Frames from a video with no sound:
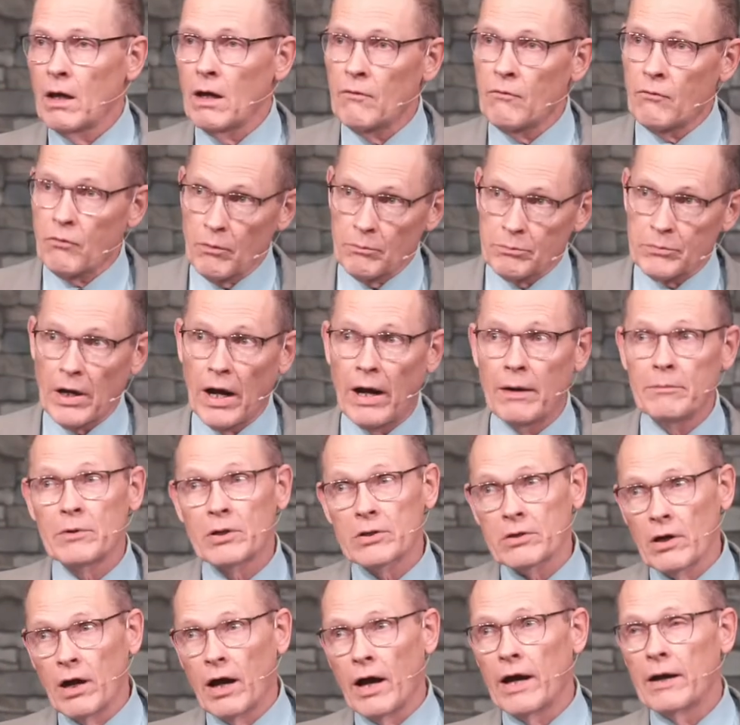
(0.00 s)
from time to
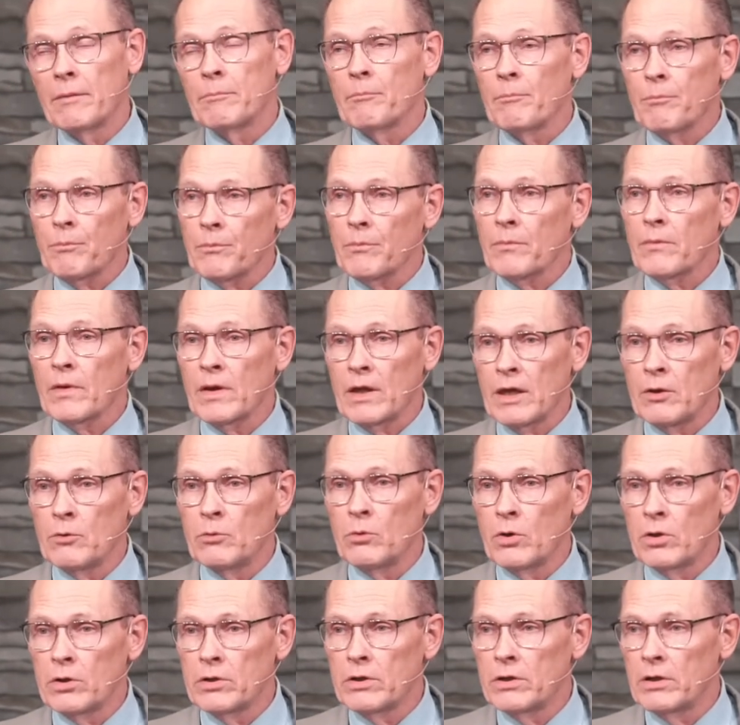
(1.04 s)
time, he
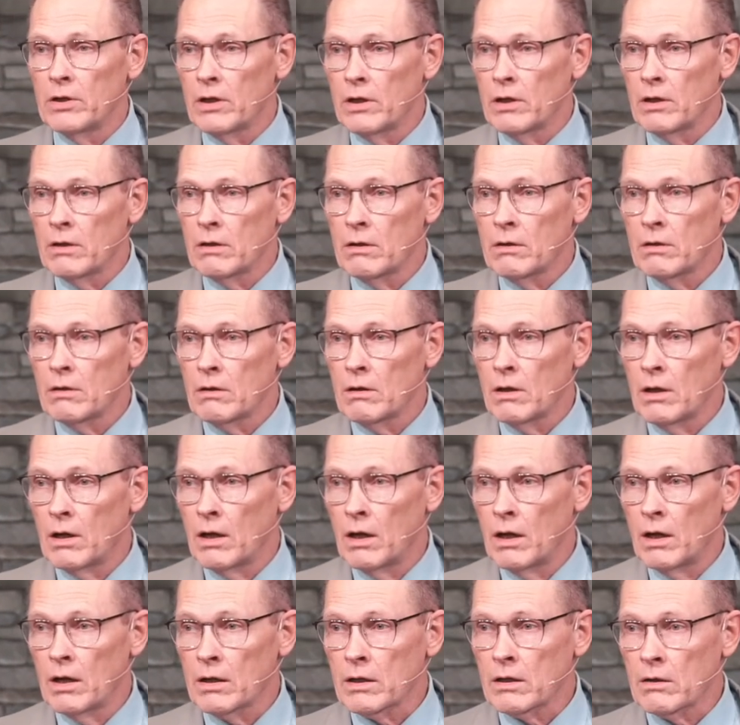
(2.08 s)
would. Uh,
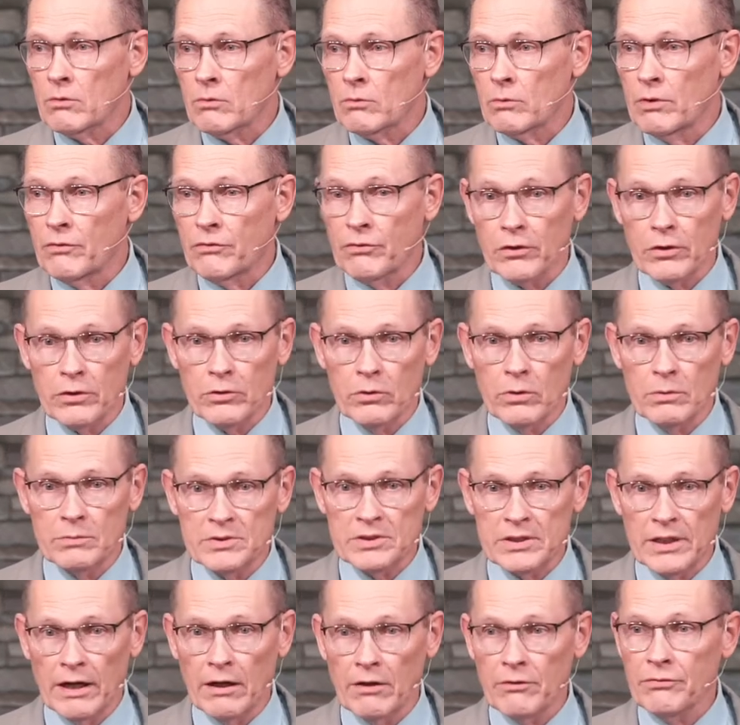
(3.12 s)
uh, refer to
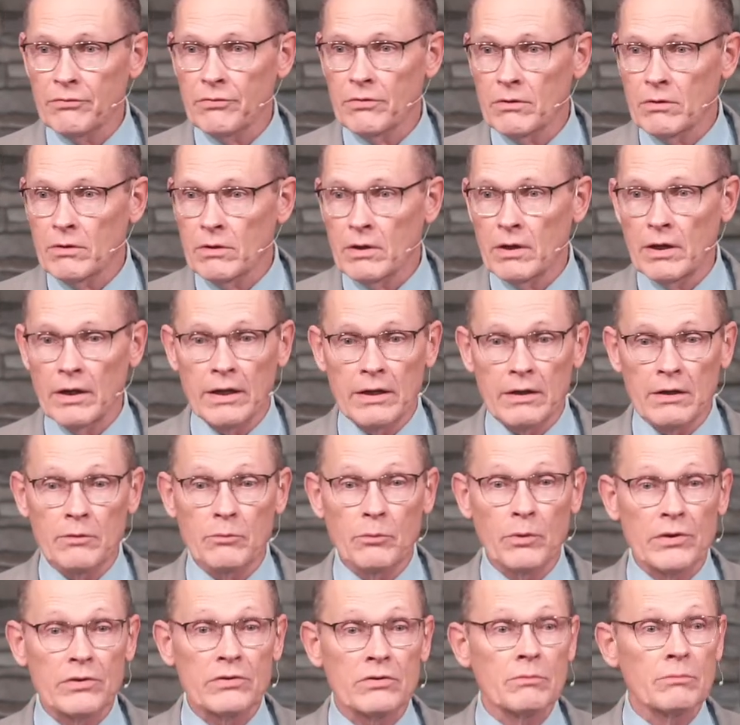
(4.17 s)
himself
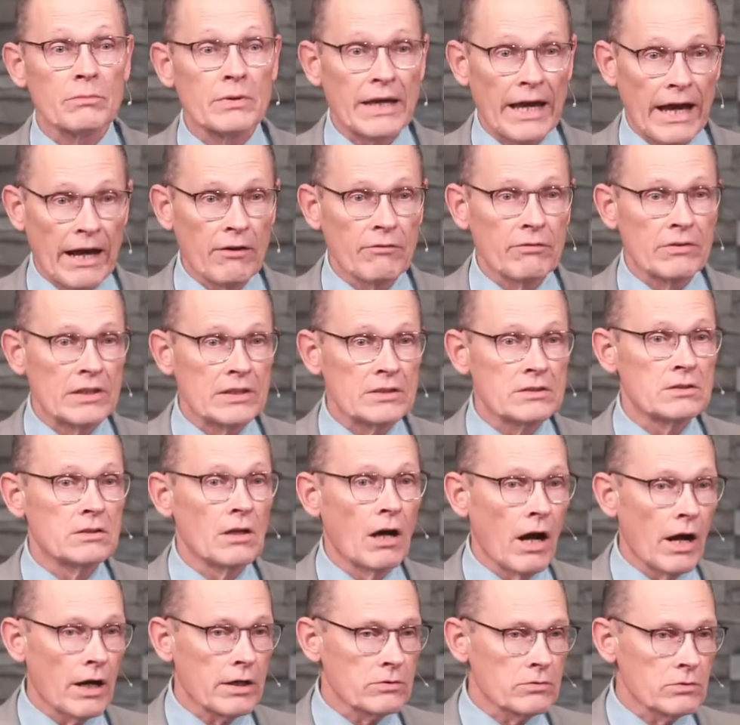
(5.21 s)
with some Calvinist
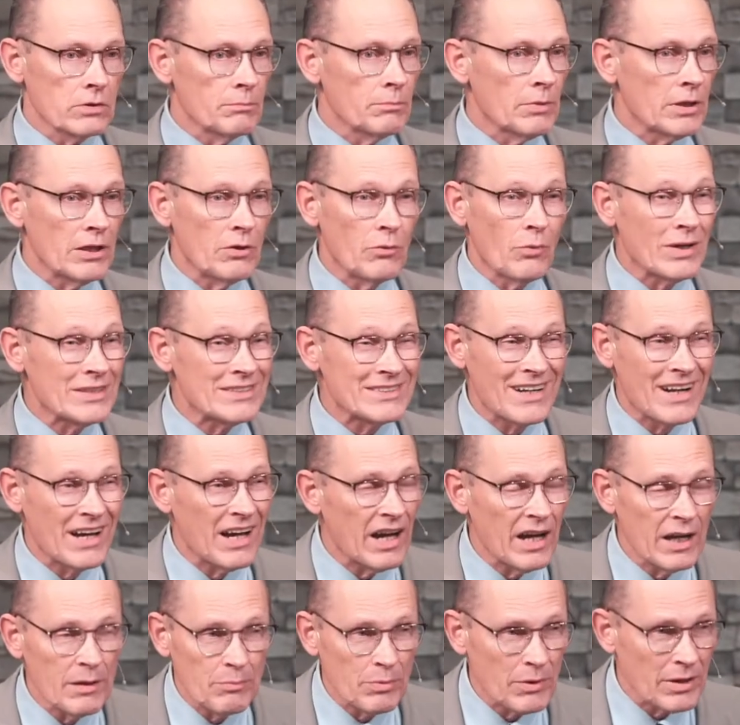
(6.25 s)
doctrine, but he wasn't a
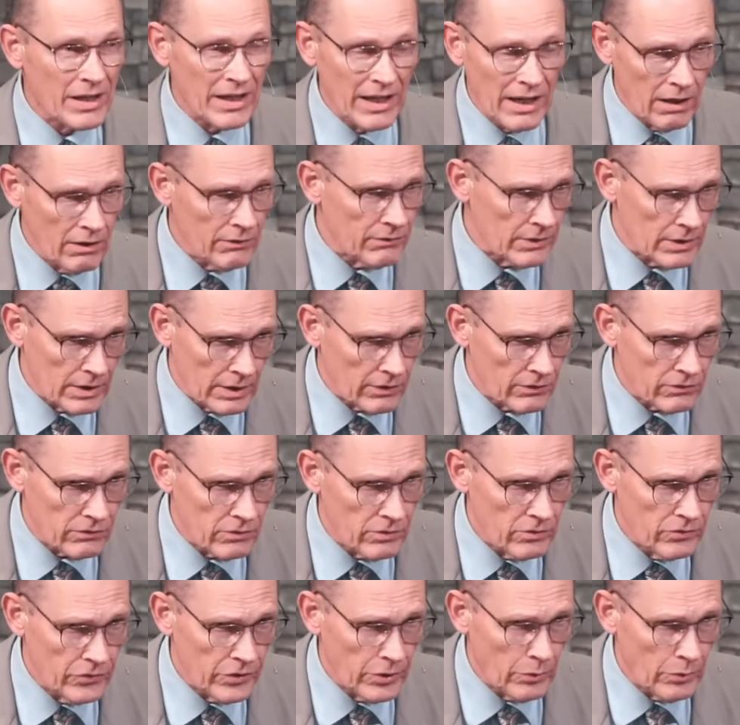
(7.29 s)
hyper Calvinist. He